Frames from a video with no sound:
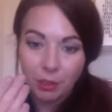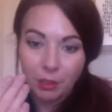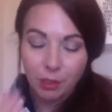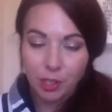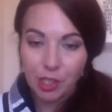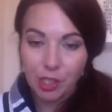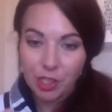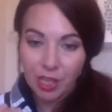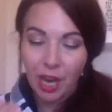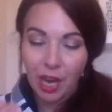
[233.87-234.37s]
your
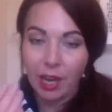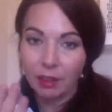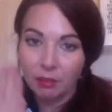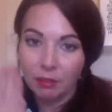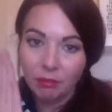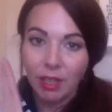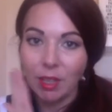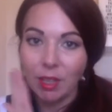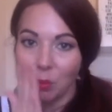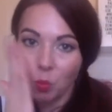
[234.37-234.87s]

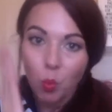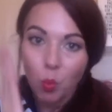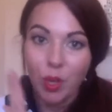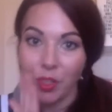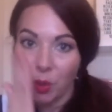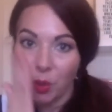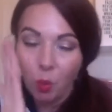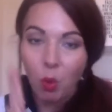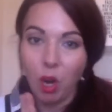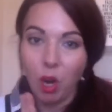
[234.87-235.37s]
skin like
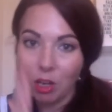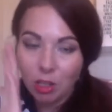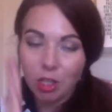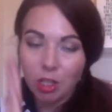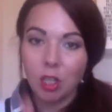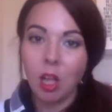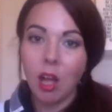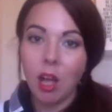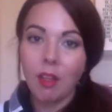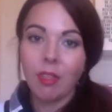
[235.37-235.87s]
with a
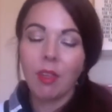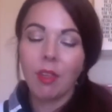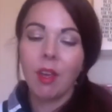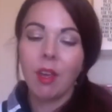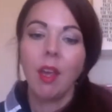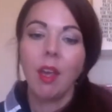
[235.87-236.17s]
washcloth